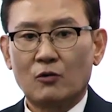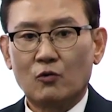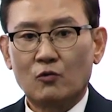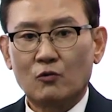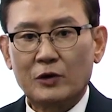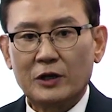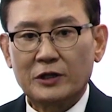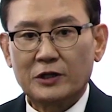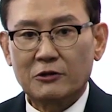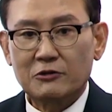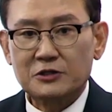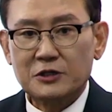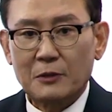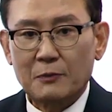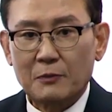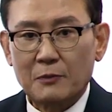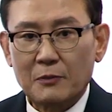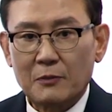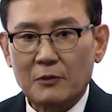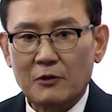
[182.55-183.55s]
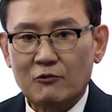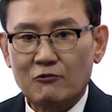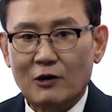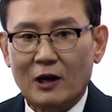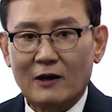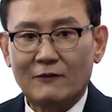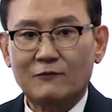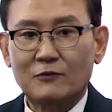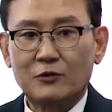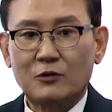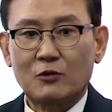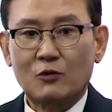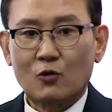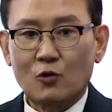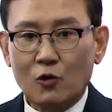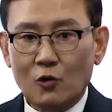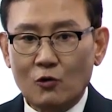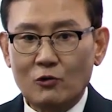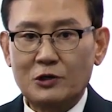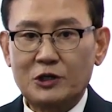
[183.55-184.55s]
When there is a
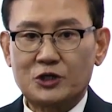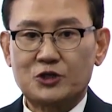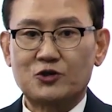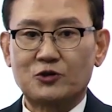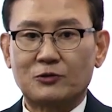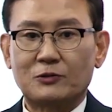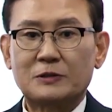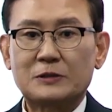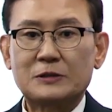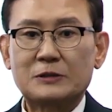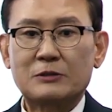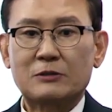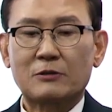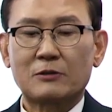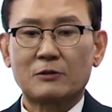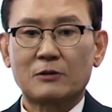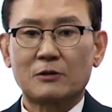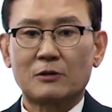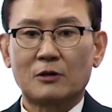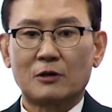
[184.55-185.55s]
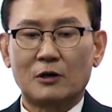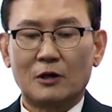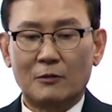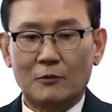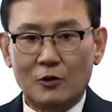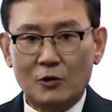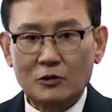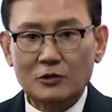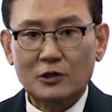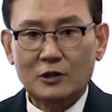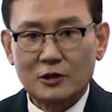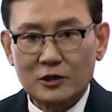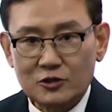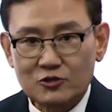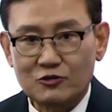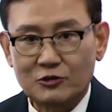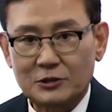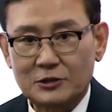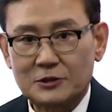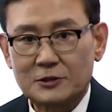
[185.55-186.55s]
coalition among the
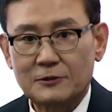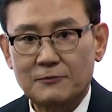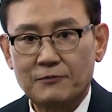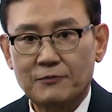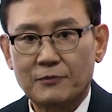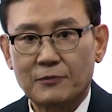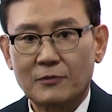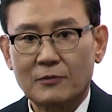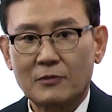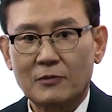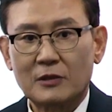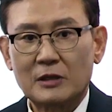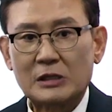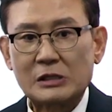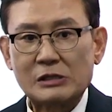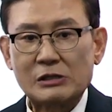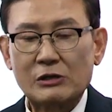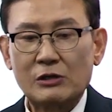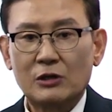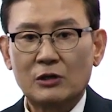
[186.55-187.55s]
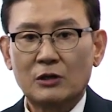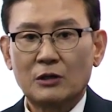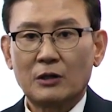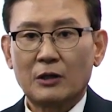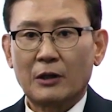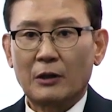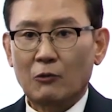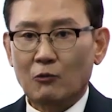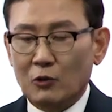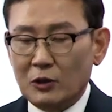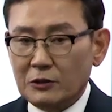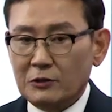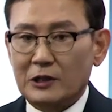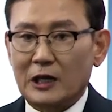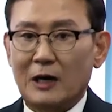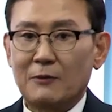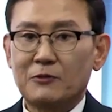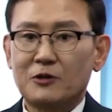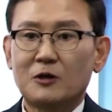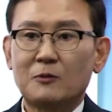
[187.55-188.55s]
countries, one
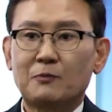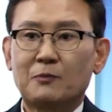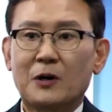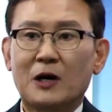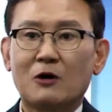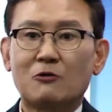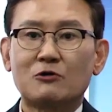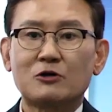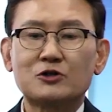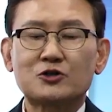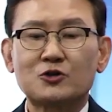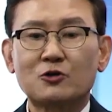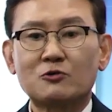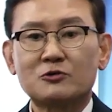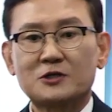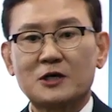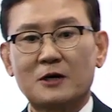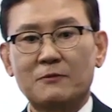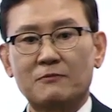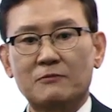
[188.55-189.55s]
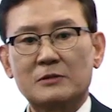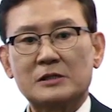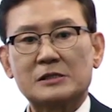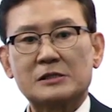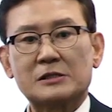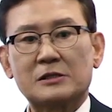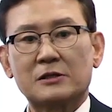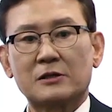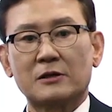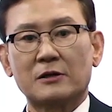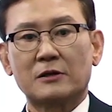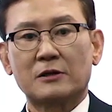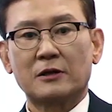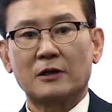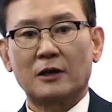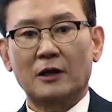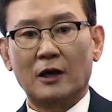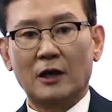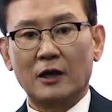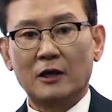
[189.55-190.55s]
dominant power shows up,
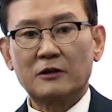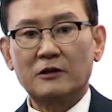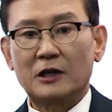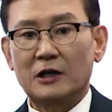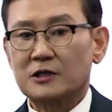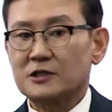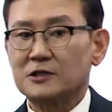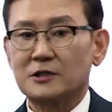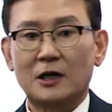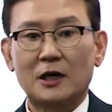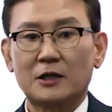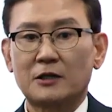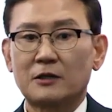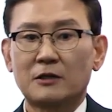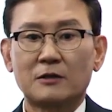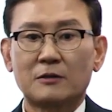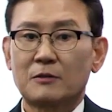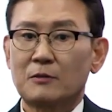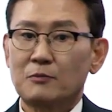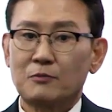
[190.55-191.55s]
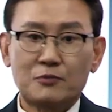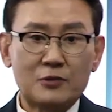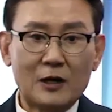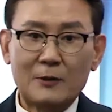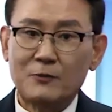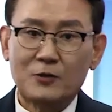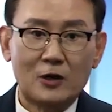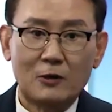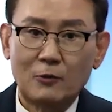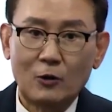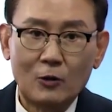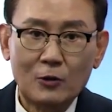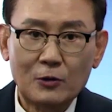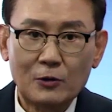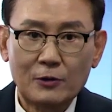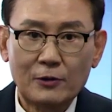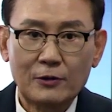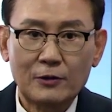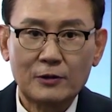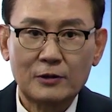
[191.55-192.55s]
and that's not profitable.
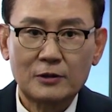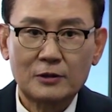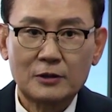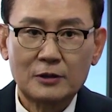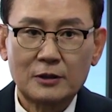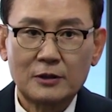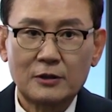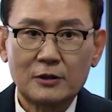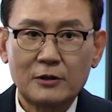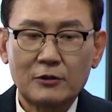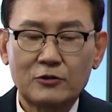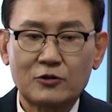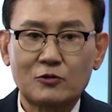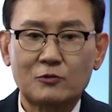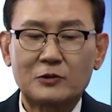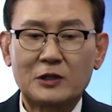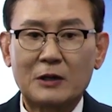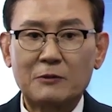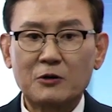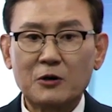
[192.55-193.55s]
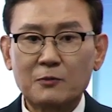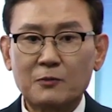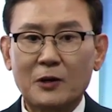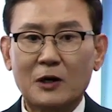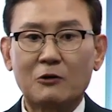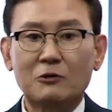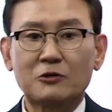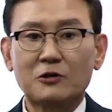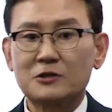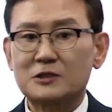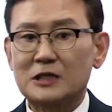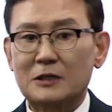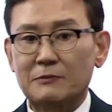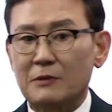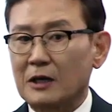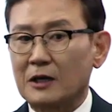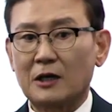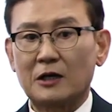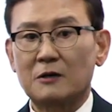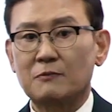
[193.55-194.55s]
So dominant power does not
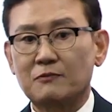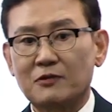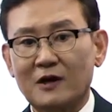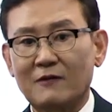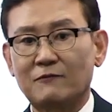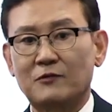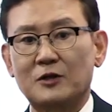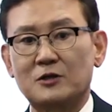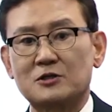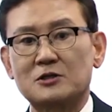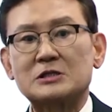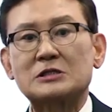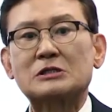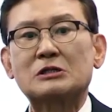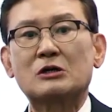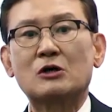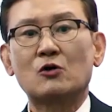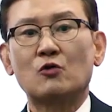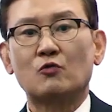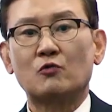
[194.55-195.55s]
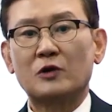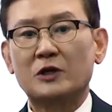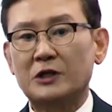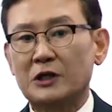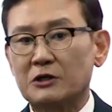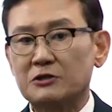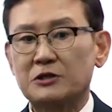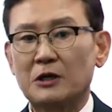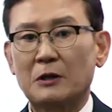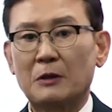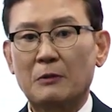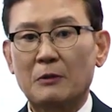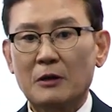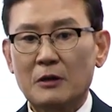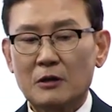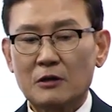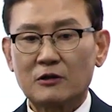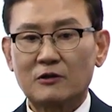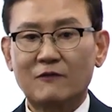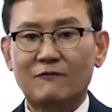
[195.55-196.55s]
make any profits when there's a
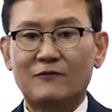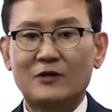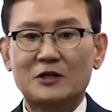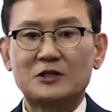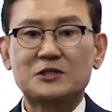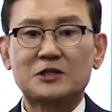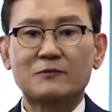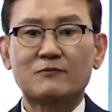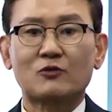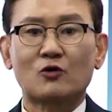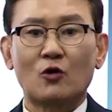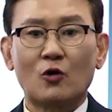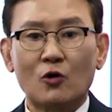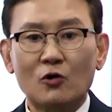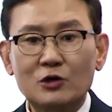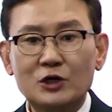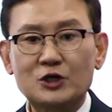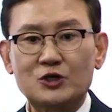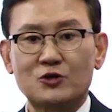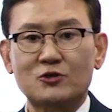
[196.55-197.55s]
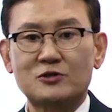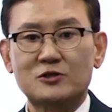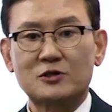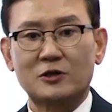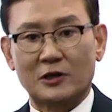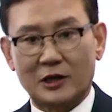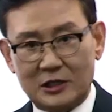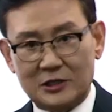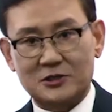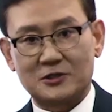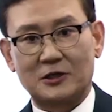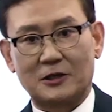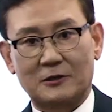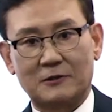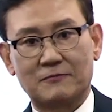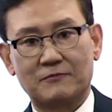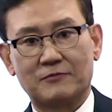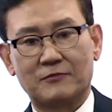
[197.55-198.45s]
defensive coalitions against it.